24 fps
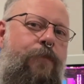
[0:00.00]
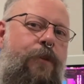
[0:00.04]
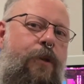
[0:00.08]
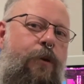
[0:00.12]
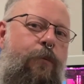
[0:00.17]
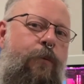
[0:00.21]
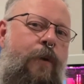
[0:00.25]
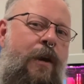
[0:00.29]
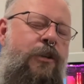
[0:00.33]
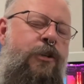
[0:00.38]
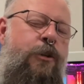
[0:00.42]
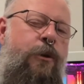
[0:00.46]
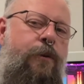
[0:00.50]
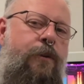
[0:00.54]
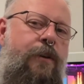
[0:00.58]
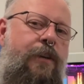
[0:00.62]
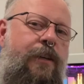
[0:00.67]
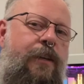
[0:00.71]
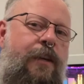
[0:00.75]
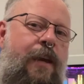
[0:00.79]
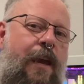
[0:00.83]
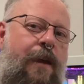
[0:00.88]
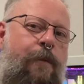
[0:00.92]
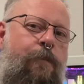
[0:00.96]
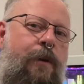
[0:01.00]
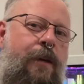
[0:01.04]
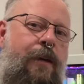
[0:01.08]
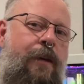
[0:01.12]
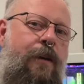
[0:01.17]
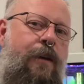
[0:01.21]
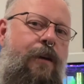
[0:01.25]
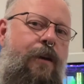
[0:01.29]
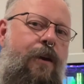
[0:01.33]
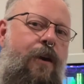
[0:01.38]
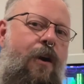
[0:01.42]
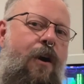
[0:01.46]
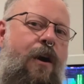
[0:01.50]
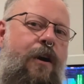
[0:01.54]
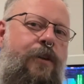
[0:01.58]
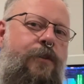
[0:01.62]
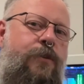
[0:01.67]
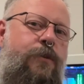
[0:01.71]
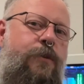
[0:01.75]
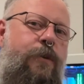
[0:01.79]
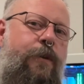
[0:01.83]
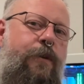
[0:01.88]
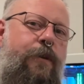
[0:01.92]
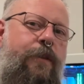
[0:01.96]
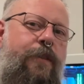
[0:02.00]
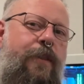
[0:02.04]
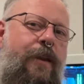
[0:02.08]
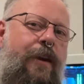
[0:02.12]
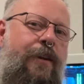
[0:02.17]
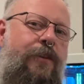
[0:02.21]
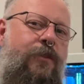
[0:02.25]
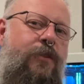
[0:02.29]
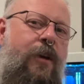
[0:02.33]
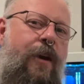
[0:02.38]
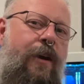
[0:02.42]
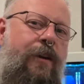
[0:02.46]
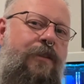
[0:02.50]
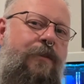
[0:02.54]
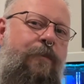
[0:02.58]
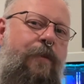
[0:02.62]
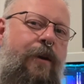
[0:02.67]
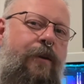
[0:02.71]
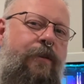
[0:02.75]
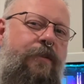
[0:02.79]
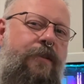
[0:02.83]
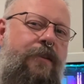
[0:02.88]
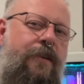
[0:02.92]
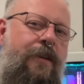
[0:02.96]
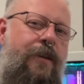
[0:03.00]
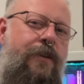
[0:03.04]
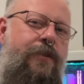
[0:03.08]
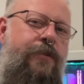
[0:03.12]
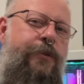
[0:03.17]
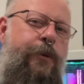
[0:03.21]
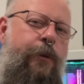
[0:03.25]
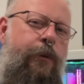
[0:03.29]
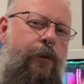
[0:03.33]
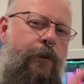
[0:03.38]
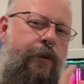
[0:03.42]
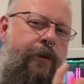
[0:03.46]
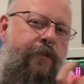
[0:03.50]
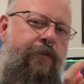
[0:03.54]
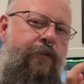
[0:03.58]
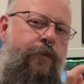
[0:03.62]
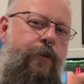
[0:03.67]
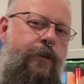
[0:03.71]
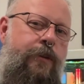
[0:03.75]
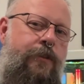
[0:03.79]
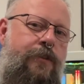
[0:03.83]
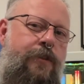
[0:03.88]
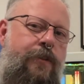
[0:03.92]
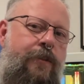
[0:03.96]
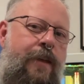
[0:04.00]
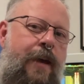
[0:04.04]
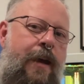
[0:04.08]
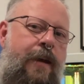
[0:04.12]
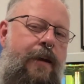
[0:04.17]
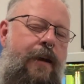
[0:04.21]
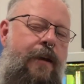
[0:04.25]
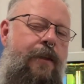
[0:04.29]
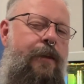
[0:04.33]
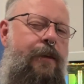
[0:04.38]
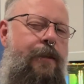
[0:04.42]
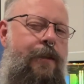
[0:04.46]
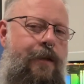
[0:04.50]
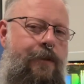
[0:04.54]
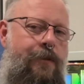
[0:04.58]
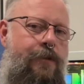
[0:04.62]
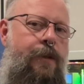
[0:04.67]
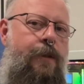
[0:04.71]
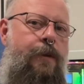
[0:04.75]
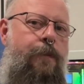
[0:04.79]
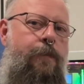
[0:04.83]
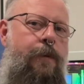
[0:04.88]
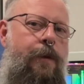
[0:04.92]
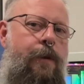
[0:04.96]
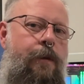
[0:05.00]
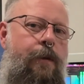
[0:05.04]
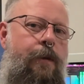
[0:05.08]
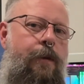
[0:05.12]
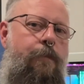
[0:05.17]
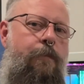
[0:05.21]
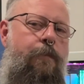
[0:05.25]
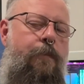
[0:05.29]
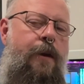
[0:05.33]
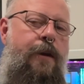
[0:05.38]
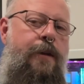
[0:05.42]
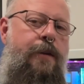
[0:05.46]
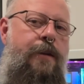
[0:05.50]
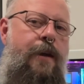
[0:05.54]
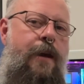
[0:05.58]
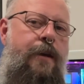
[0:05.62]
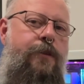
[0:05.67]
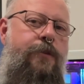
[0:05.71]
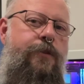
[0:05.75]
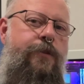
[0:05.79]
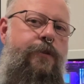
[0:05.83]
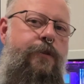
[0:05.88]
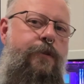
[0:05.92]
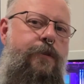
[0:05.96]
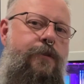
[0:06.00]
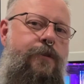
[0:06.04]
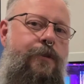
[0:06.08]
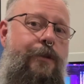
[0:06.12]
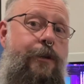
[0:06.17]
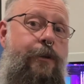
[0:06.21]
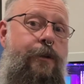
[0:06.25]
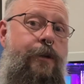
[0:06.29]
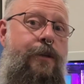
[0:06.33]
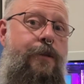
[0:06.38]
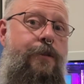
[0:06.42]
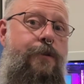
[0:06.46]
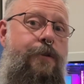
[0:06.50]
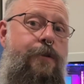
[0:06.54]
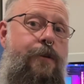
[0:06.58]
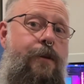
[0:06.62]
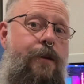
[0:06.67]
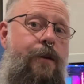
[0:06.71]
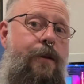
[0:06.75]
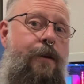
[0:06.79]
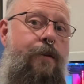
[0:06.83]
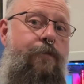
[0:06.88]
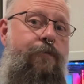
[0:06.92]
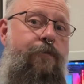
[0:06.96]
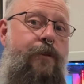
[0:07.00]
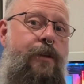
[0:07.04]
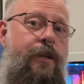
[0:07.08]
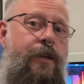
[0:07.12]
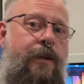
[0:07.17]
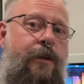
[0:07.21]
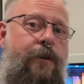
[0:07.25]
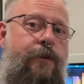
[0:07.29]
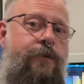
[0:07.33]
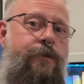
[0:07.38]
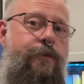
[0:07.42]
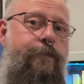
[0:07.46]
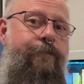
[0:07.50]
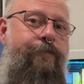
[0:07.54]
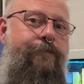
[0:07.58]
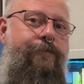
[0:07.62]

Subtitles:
retro gaming console that I talked about, so look forward to that. I think that's going to be my next series of videos.